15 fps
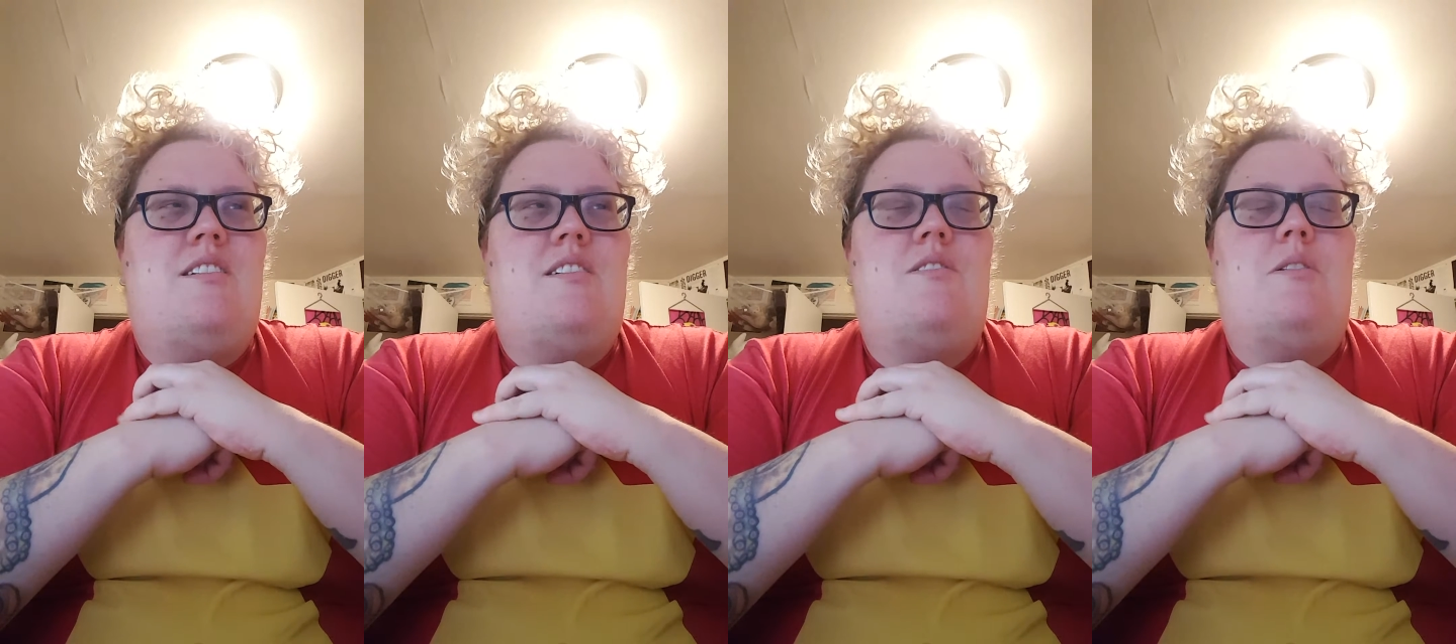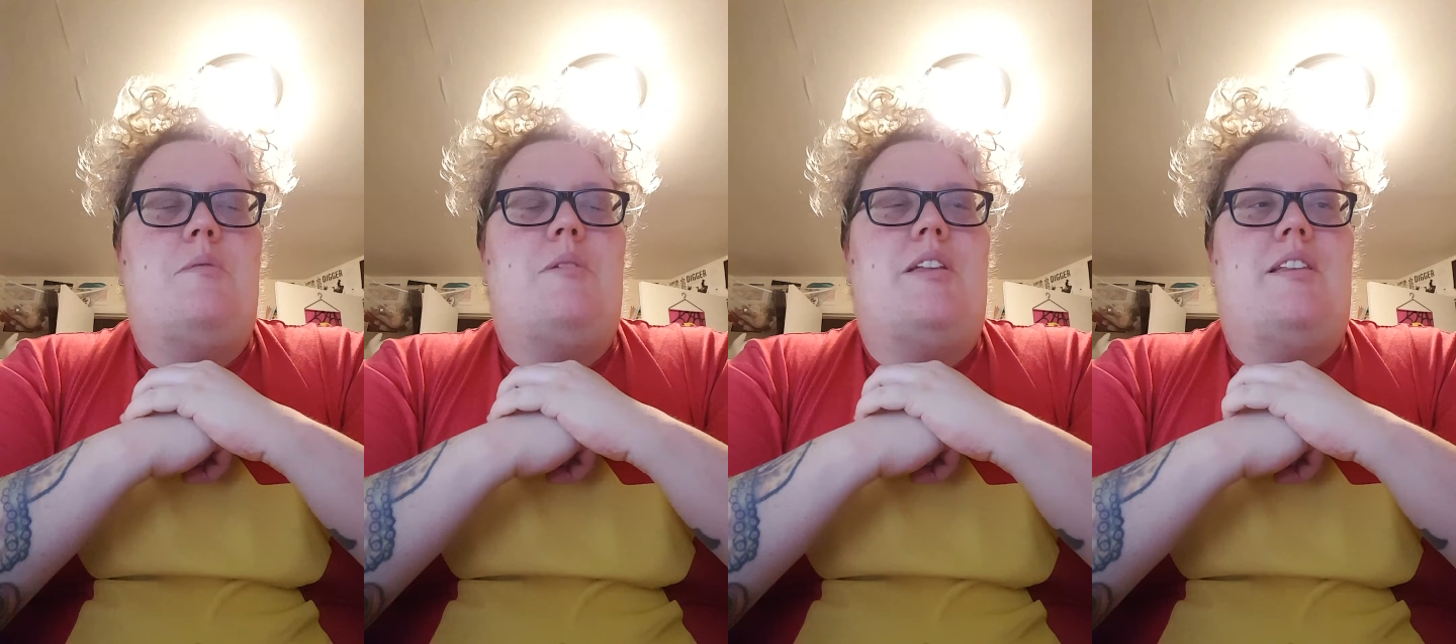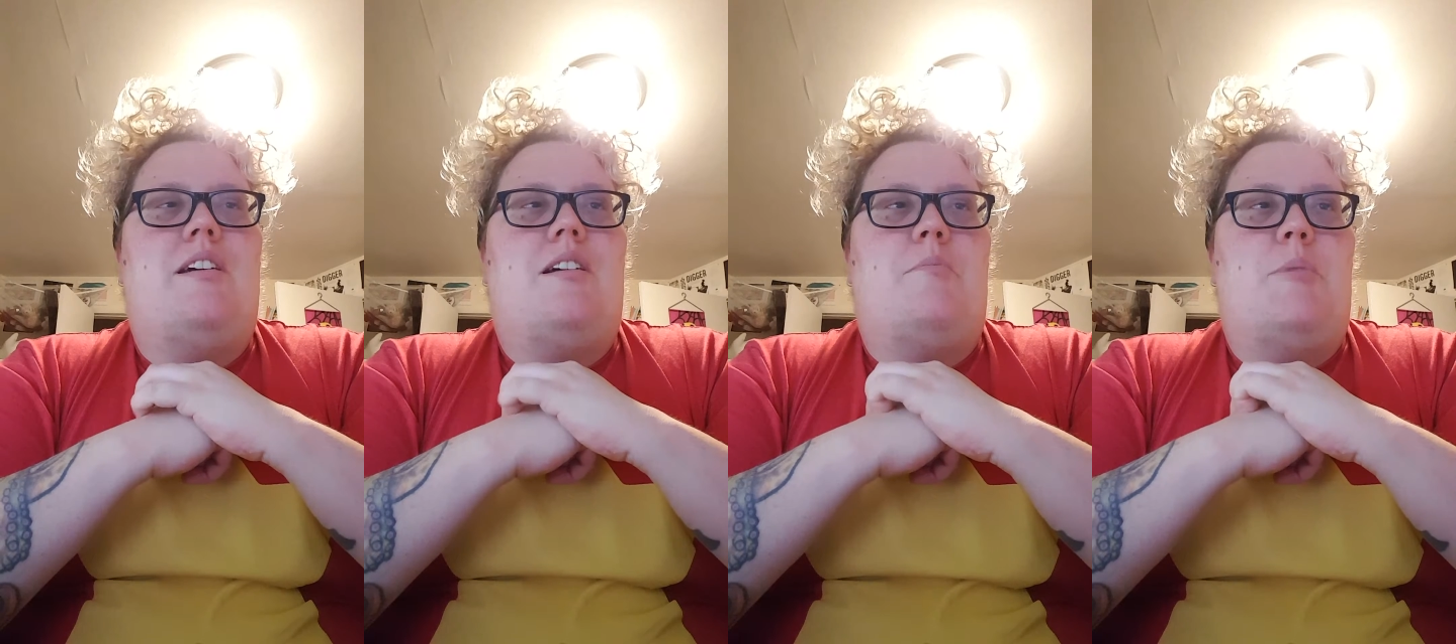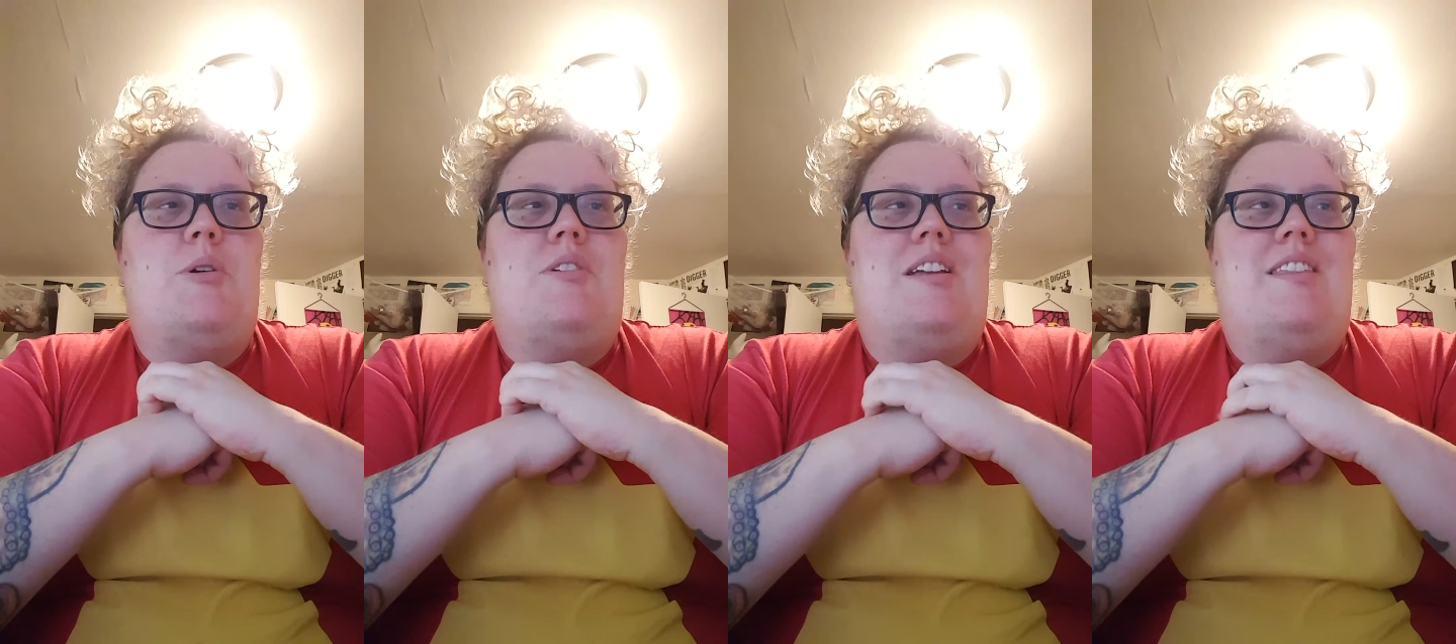Oh, in the
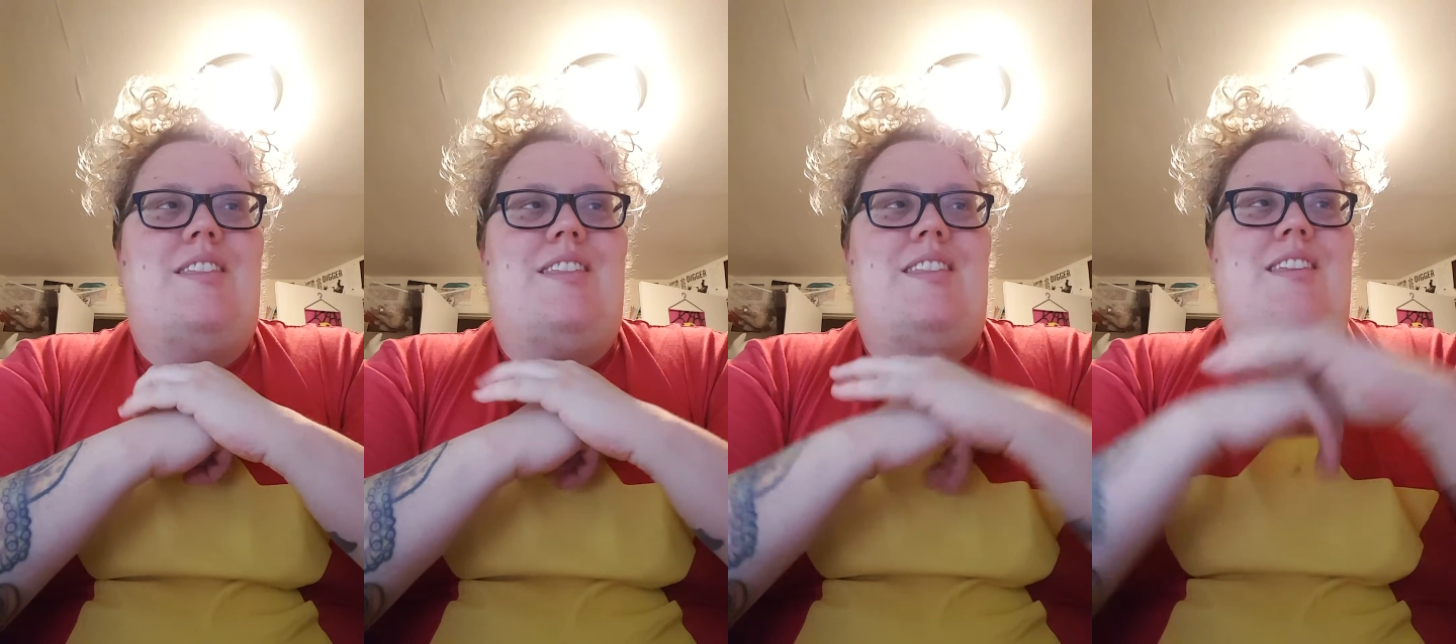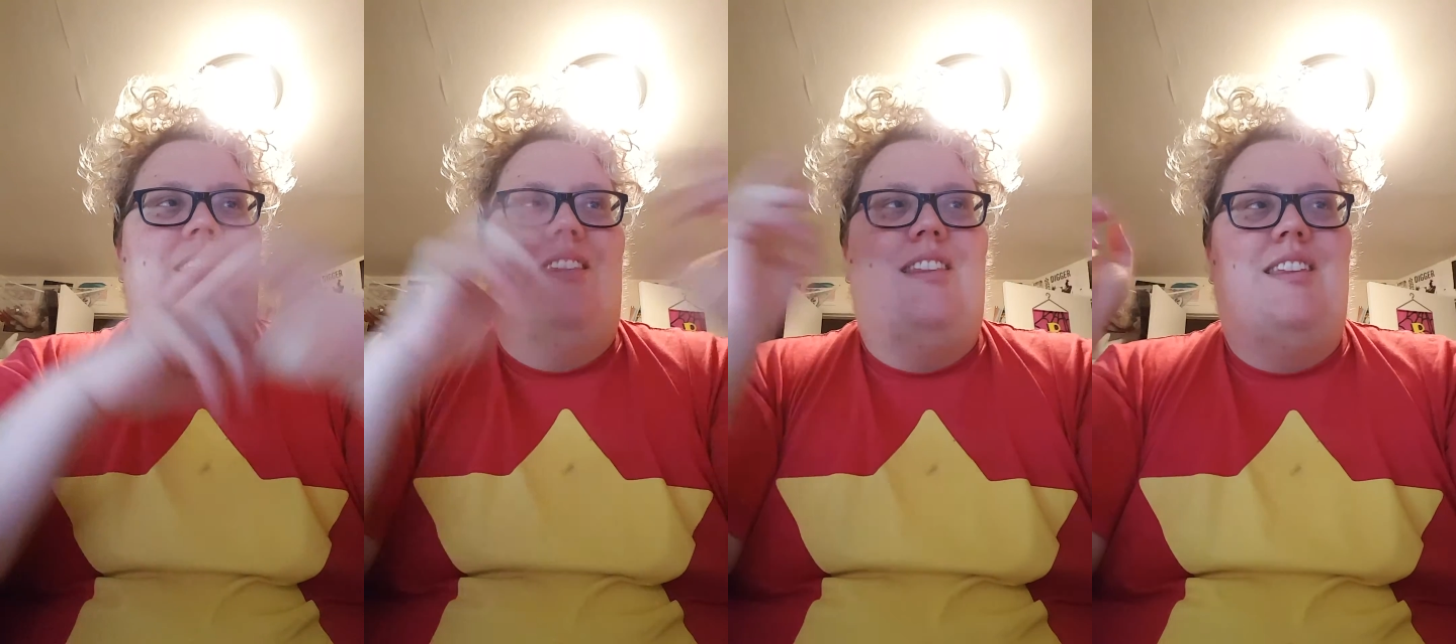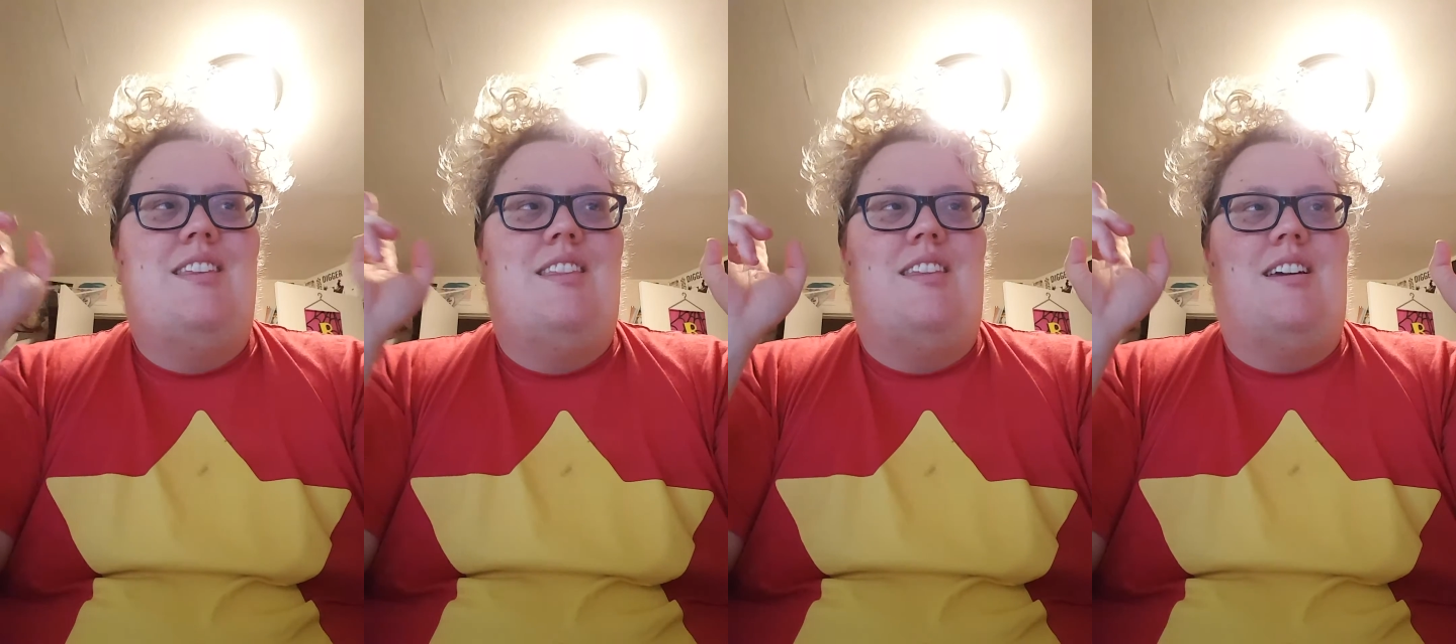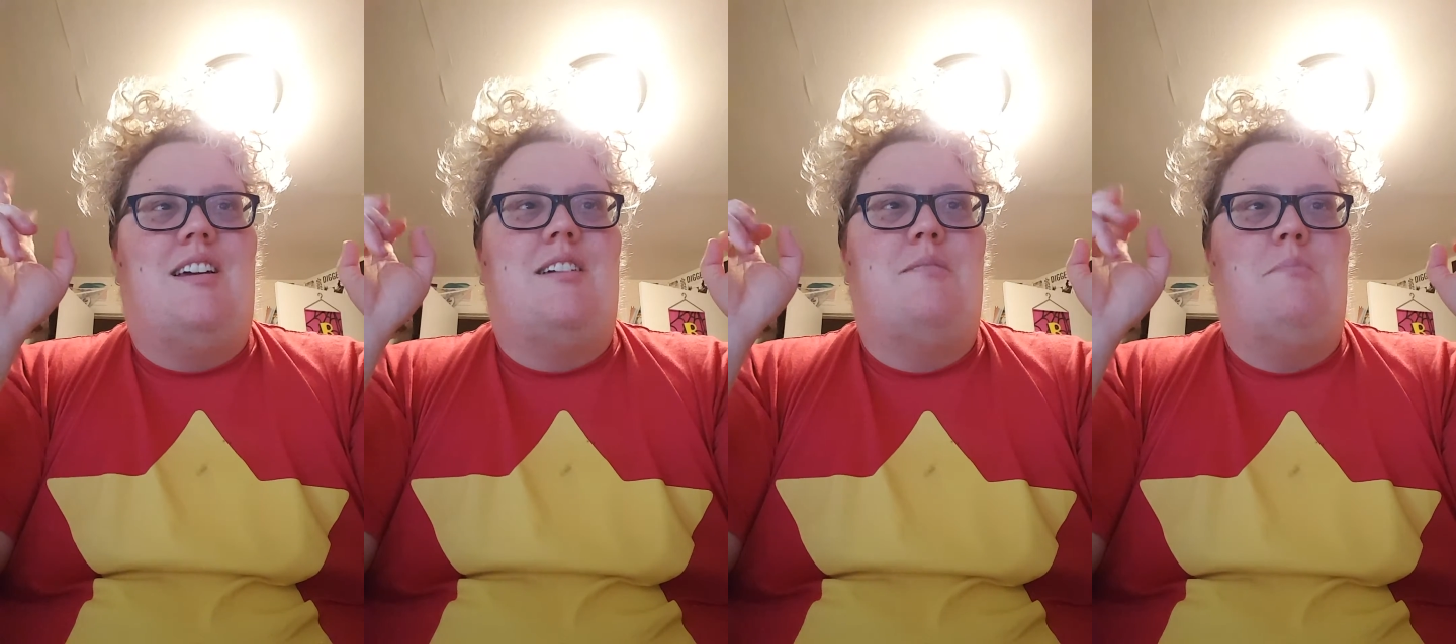
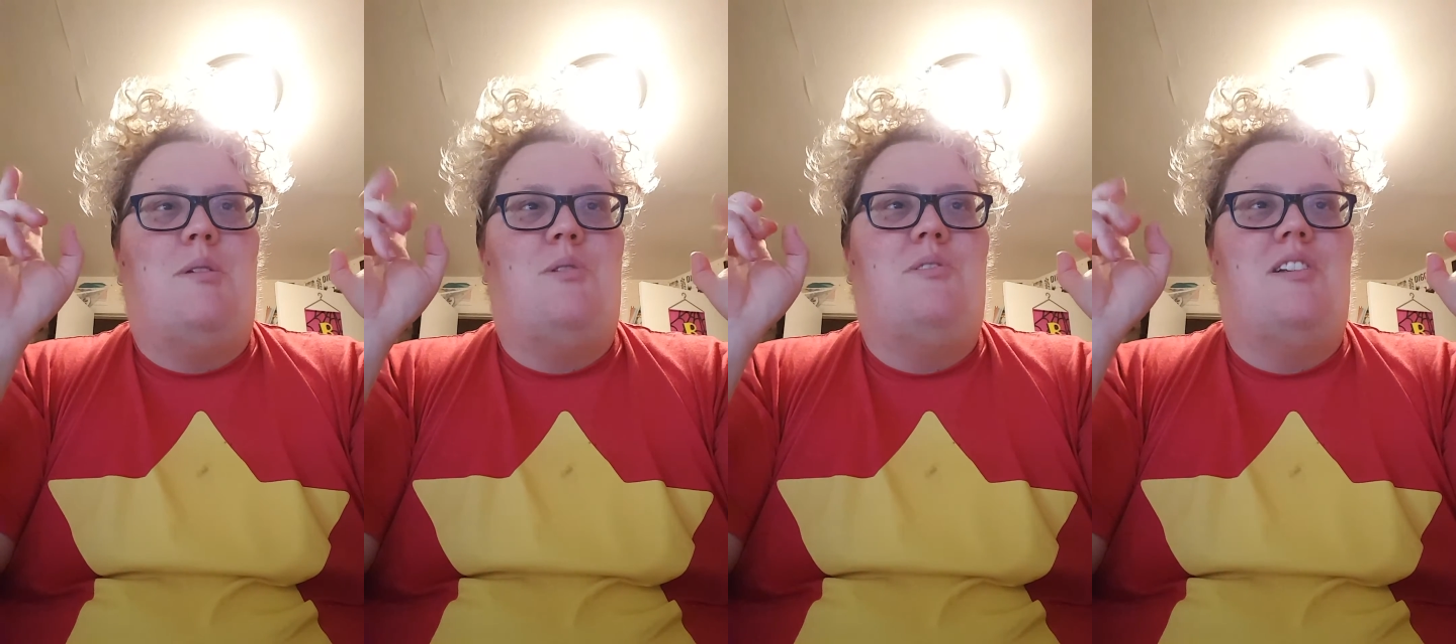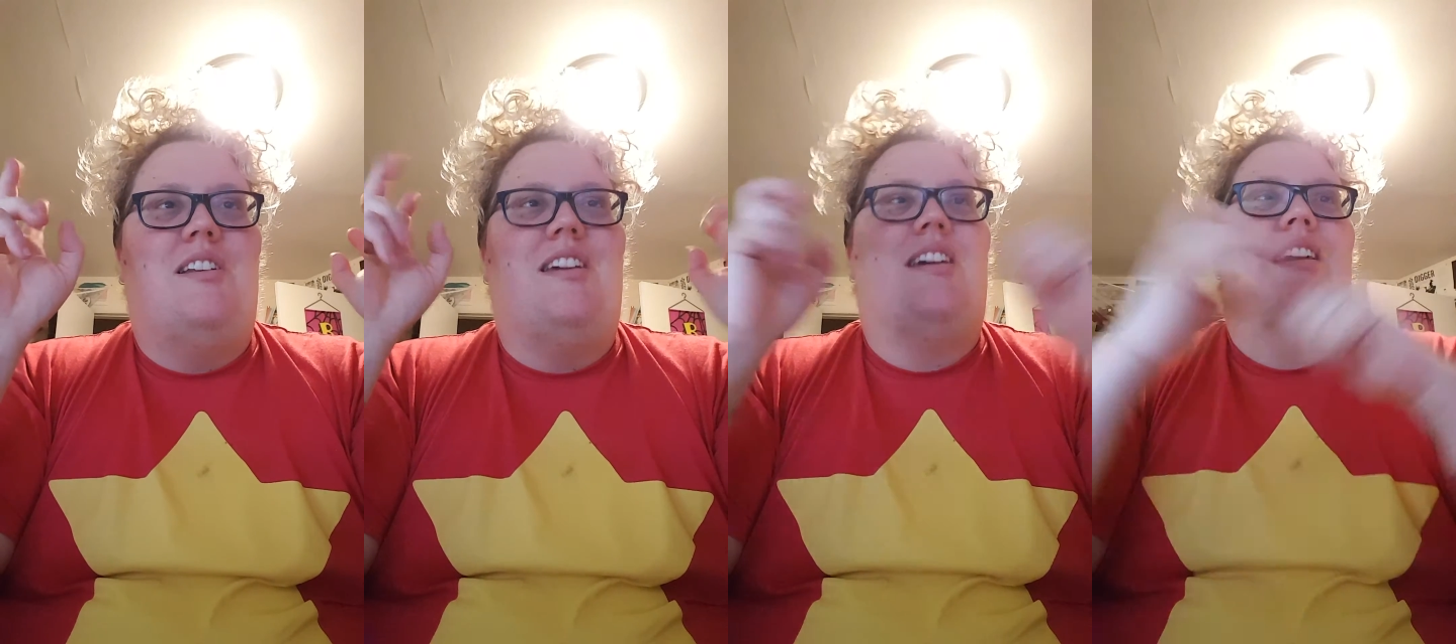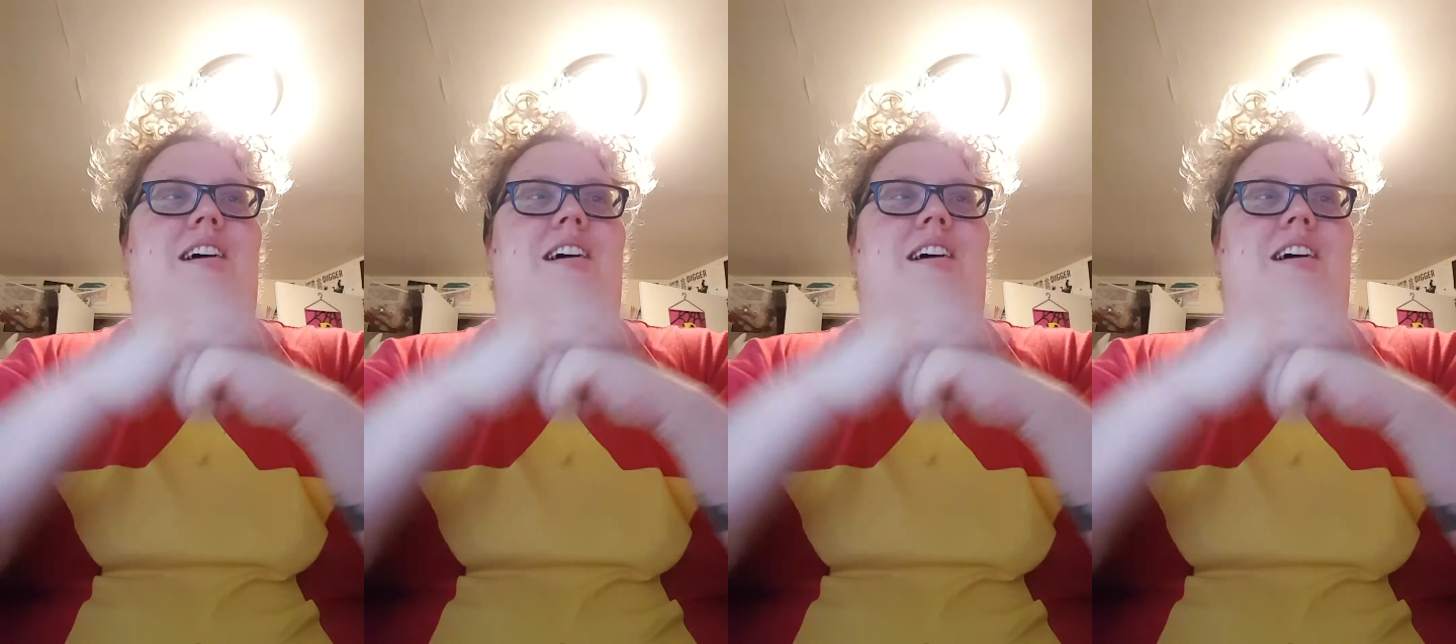community,